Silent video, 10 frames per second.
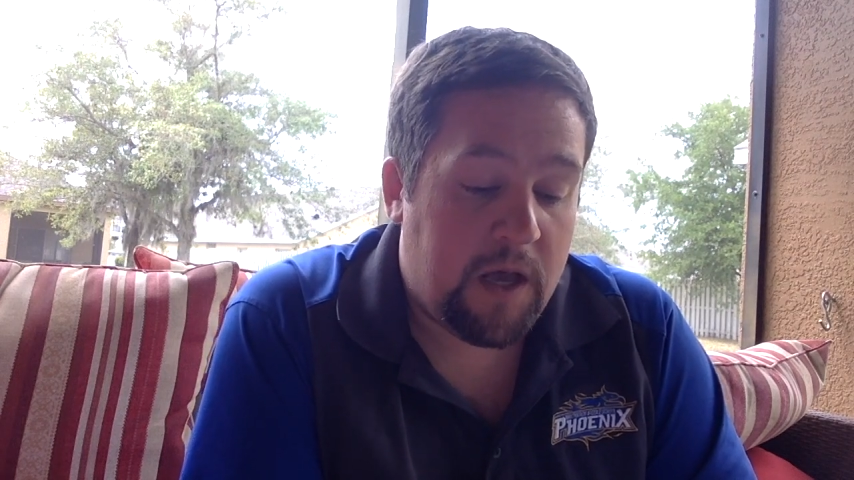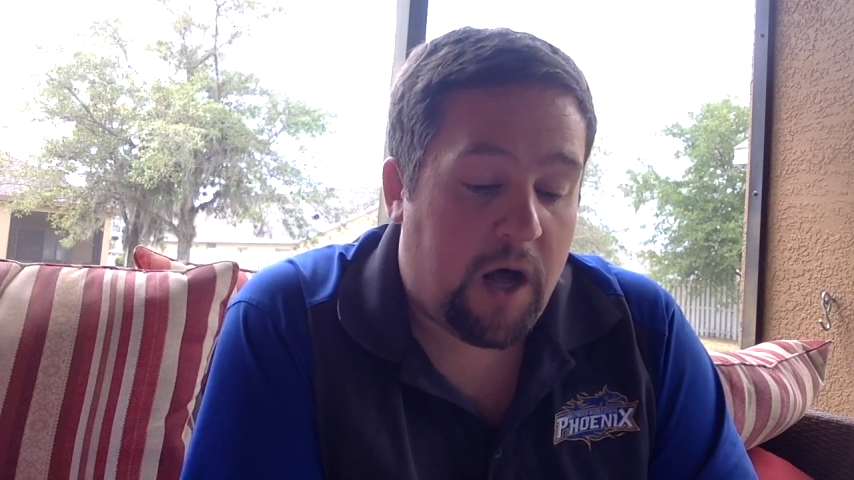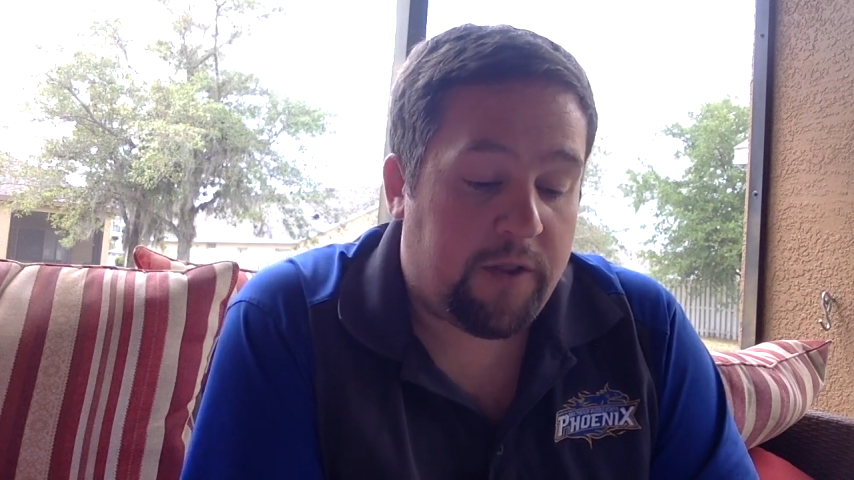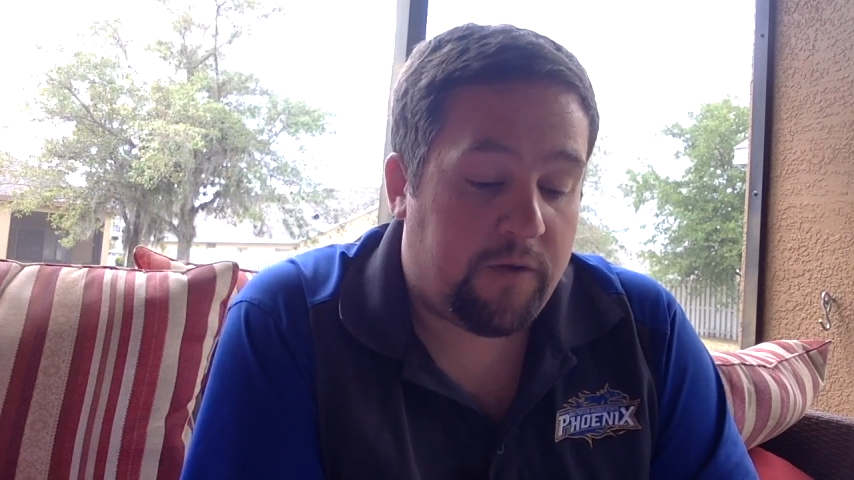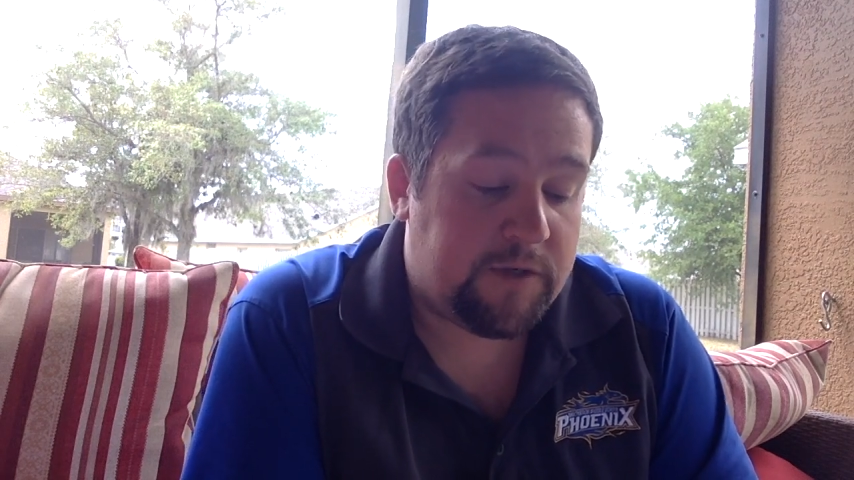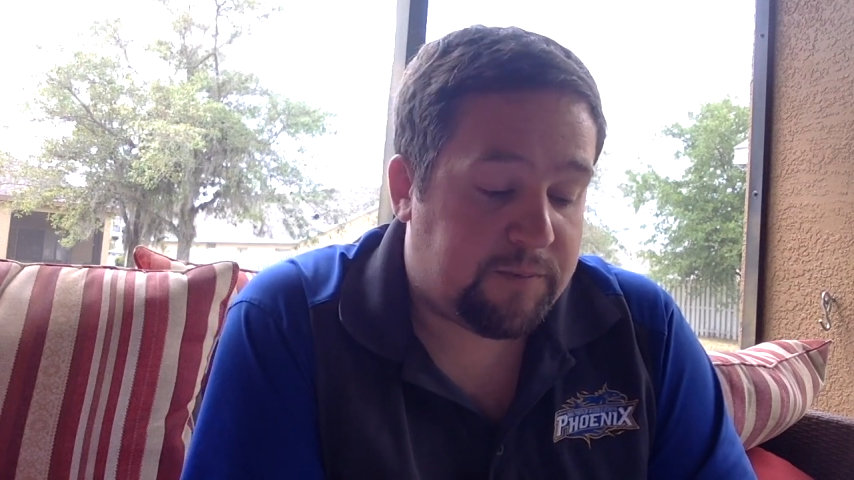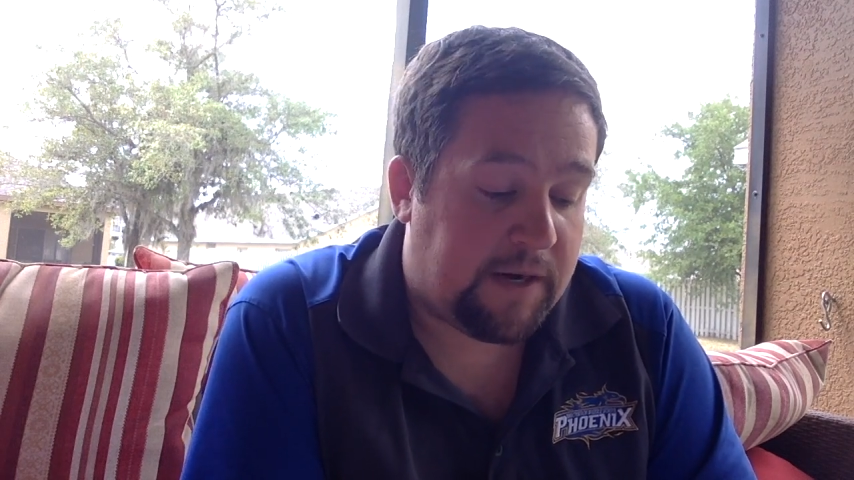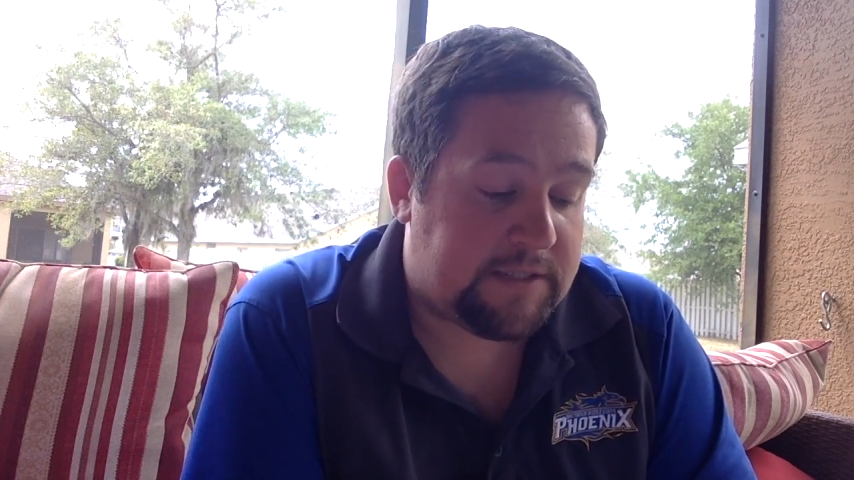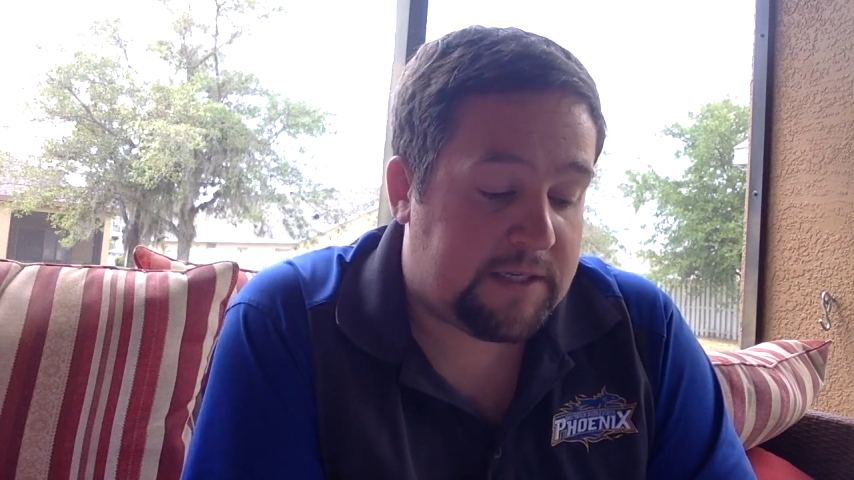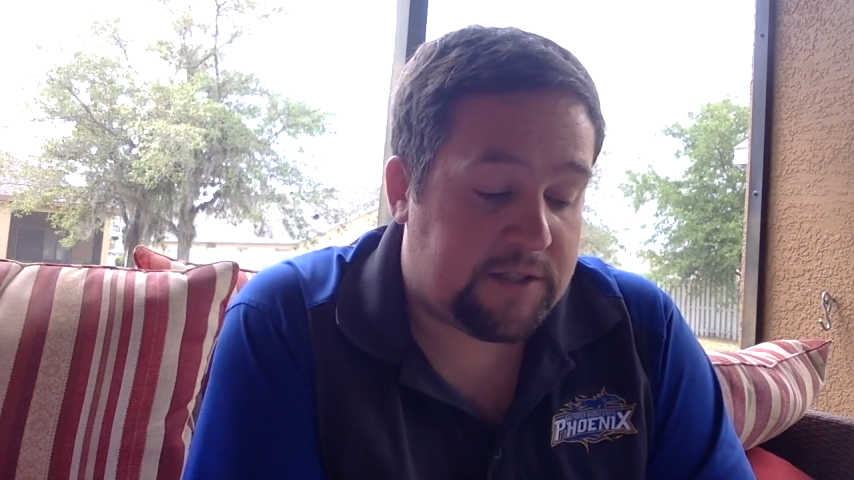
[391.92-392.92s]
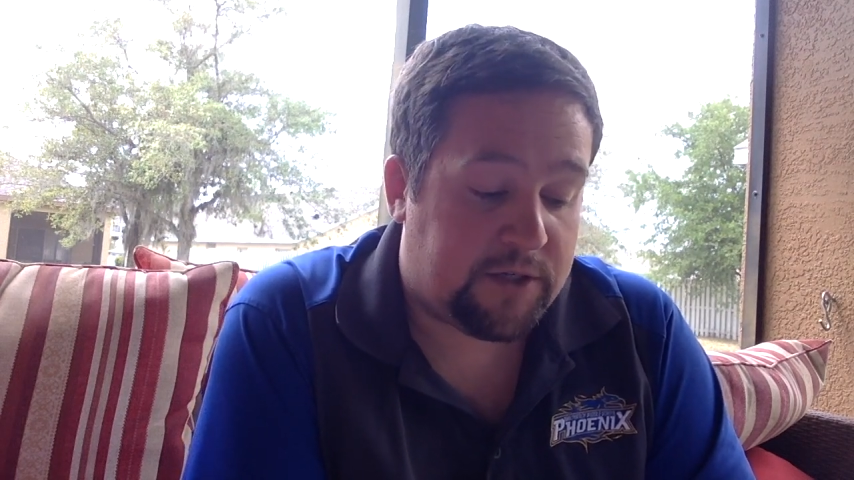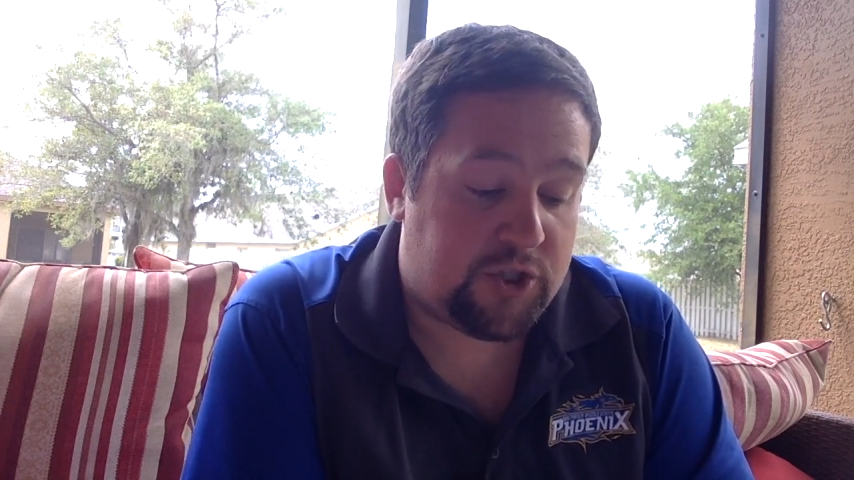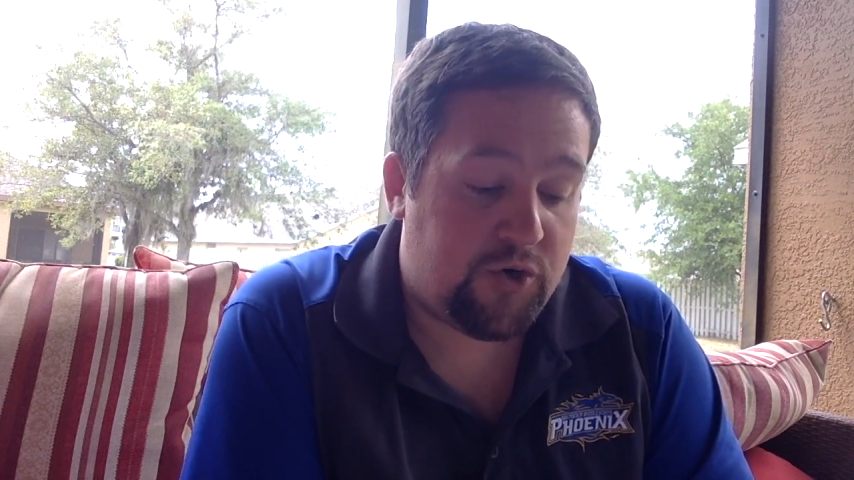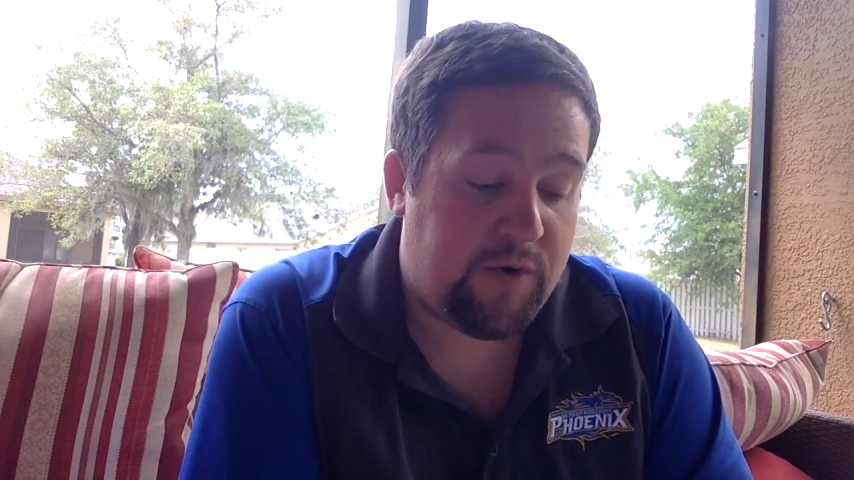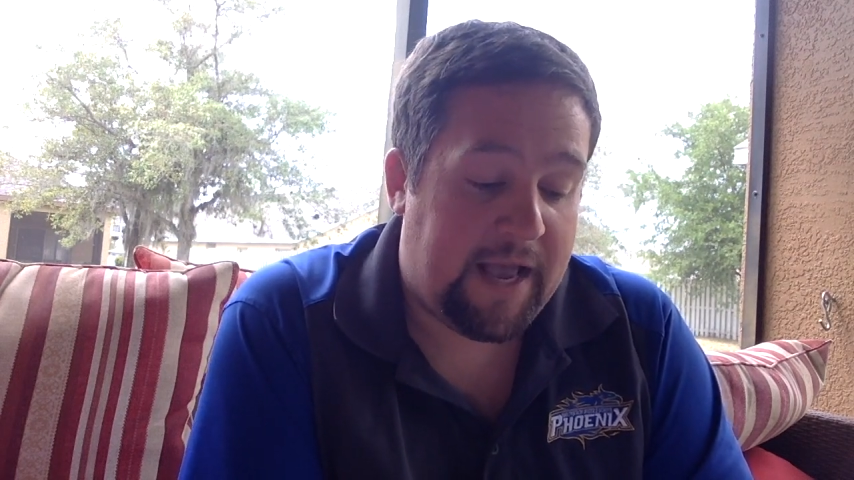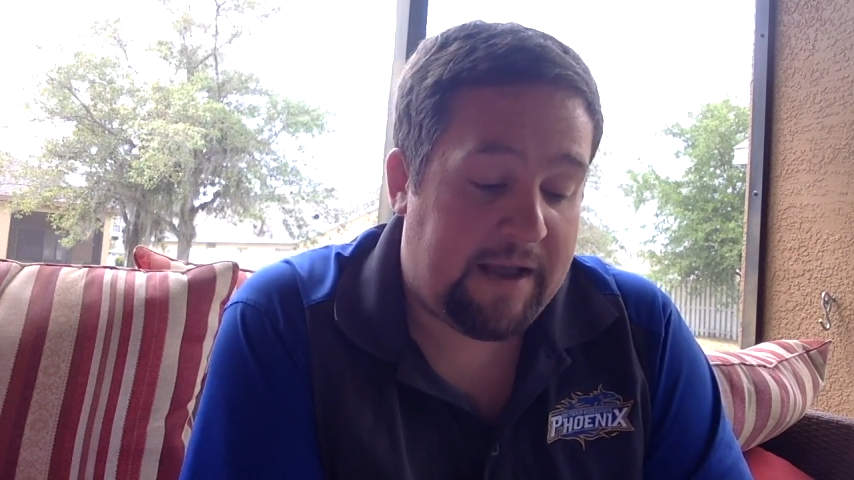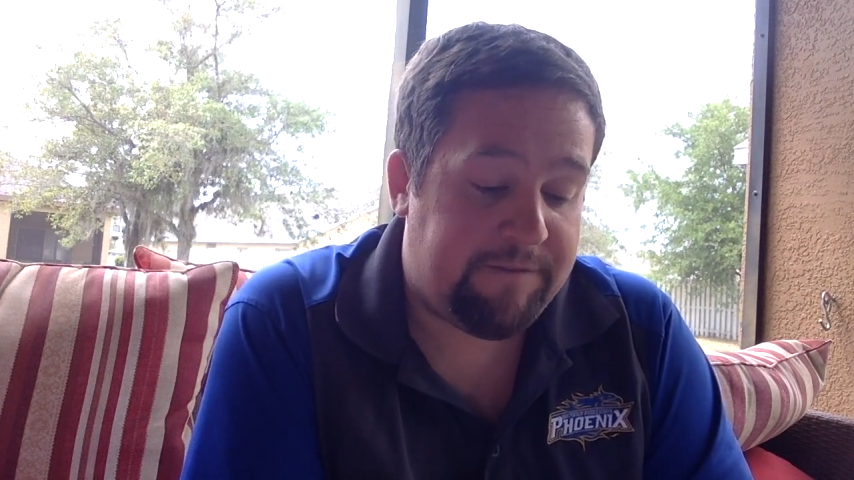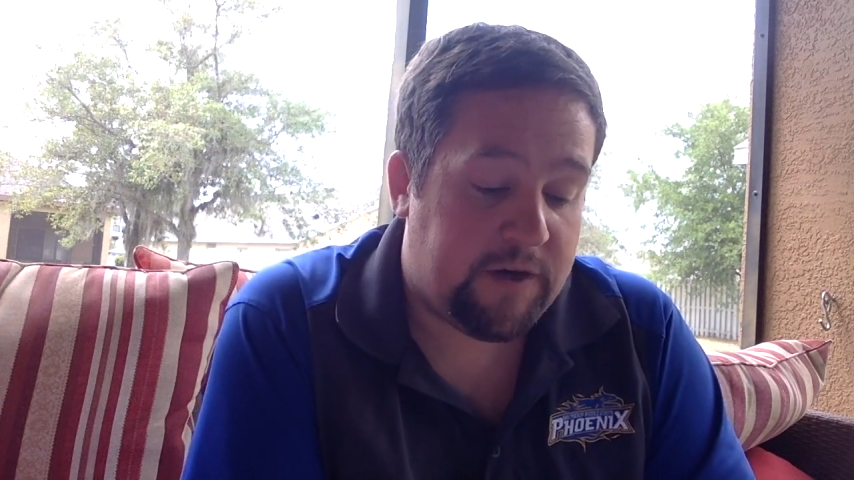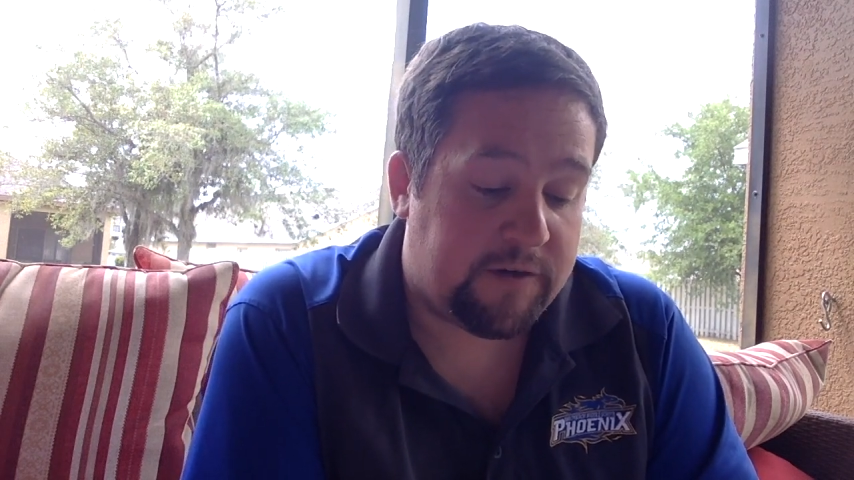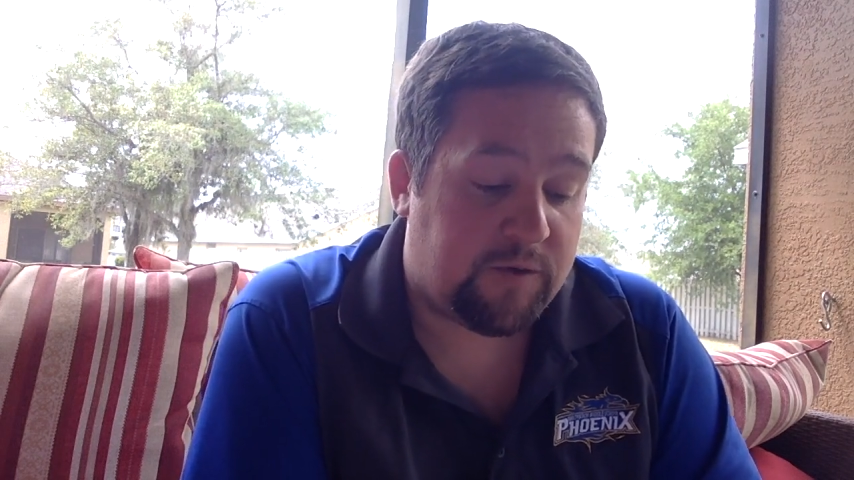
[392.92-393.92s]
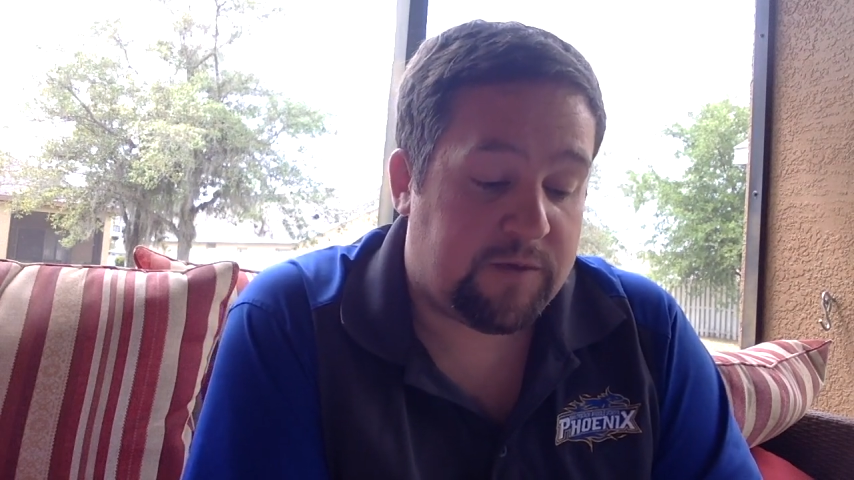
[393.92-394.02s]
Although this process took 2.5 years,